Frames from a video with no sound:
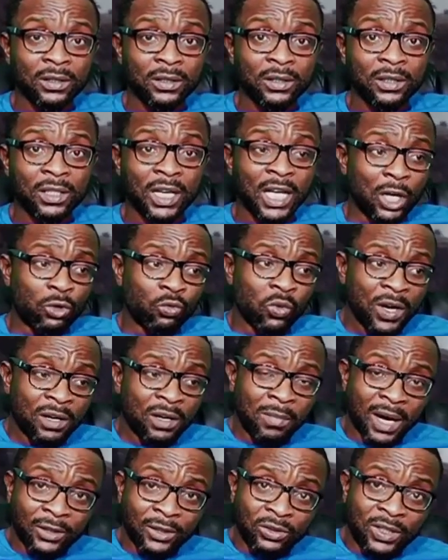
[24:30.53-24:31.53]

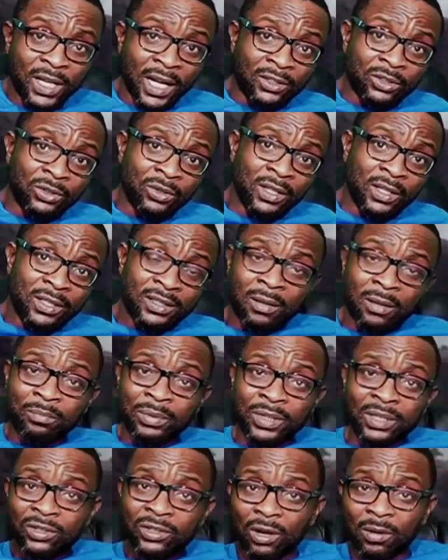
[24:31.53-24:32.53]
Ekweremandu that you later
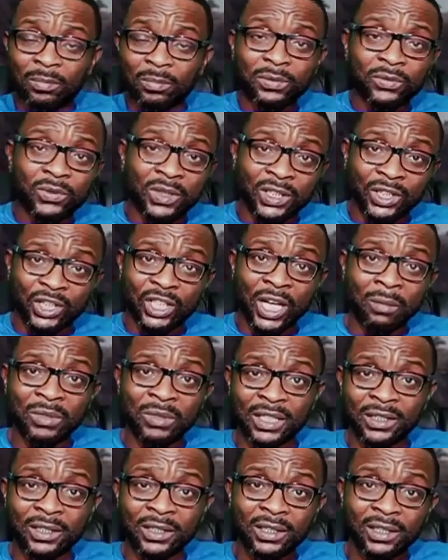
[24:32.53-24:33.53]
beat up in Germany,
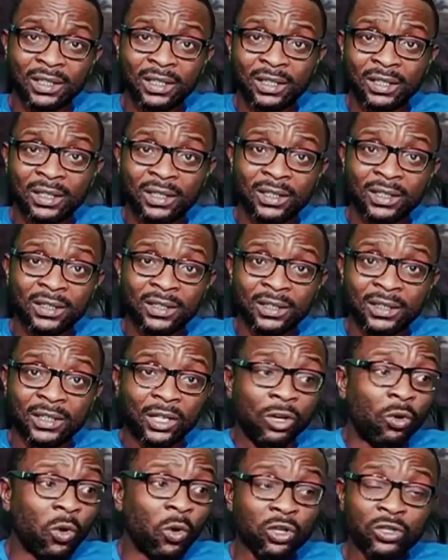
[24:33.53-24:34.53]
he
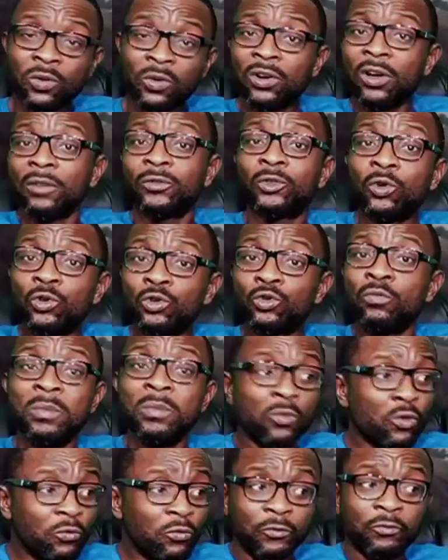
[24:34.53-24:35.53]
was one of those who
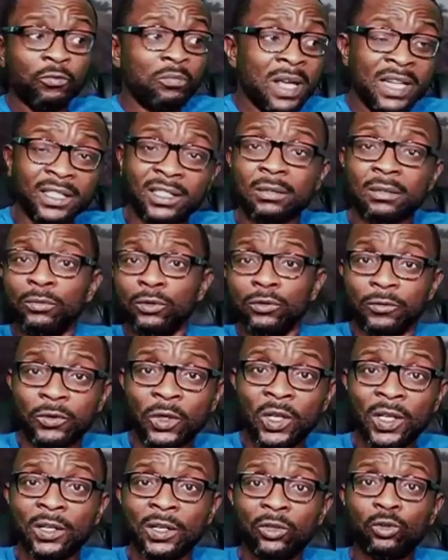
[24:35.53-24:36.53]
made the move
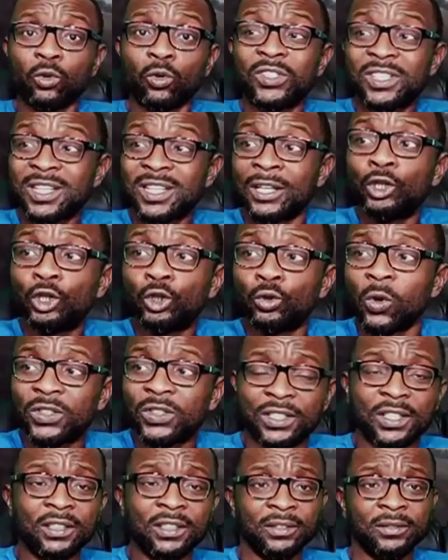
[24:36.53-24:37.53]
to stand
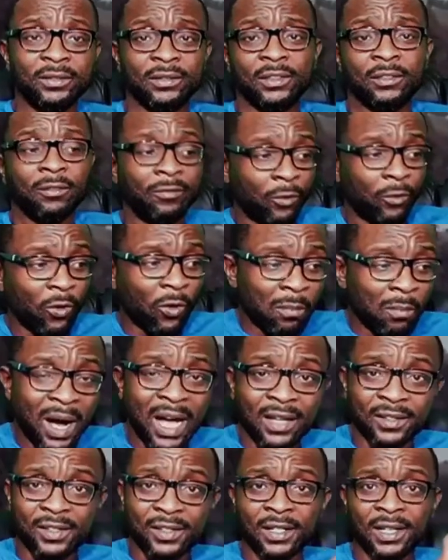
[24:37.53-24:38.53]
surety for
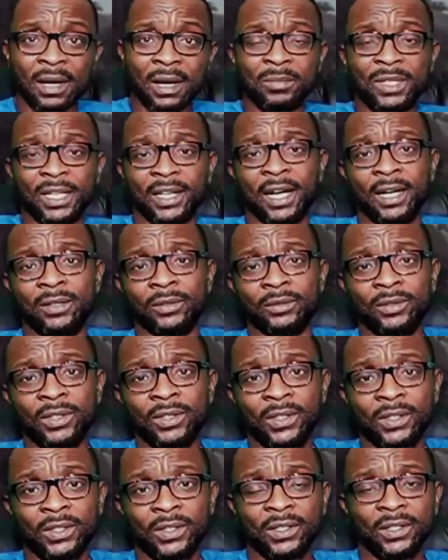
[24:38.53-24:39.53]
Mazi Nnamdi Kanu.
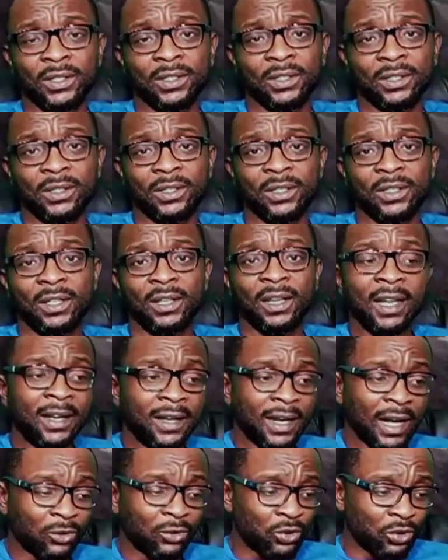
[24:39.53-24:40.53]
Learn
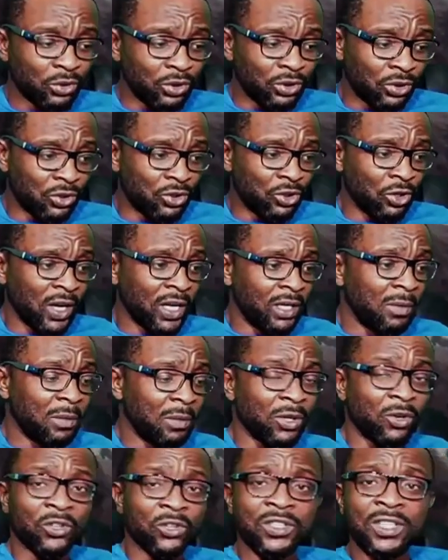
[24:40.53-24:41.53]
how to use your enemy
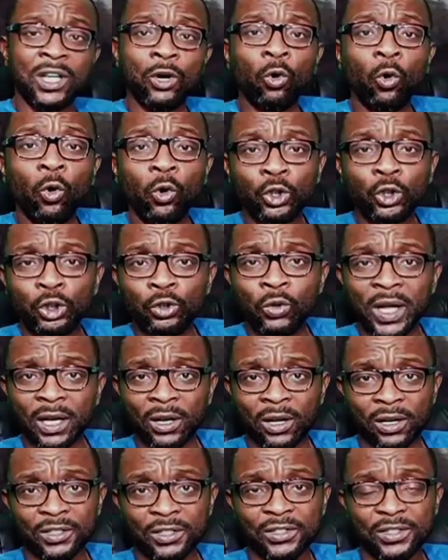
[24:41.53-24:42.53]
because they owe you a
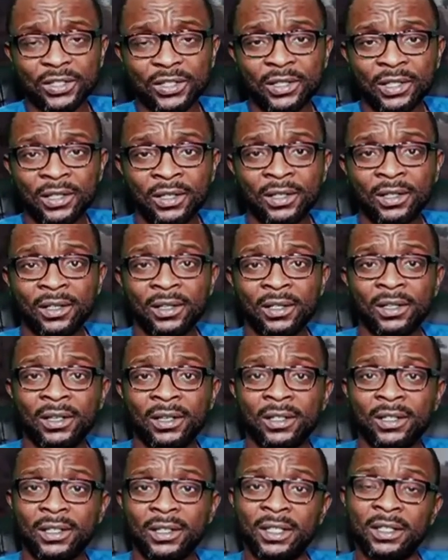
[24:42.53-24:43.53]
lot
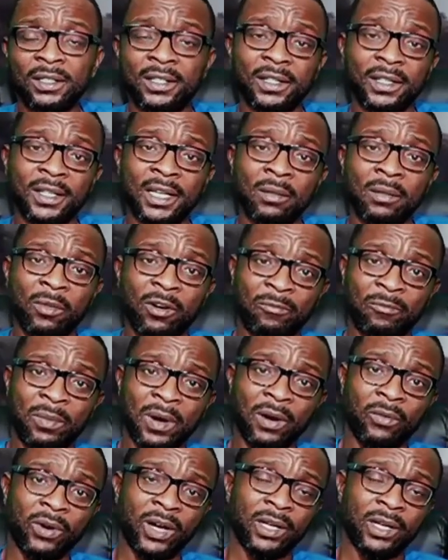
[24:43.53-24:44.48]
in the game of power.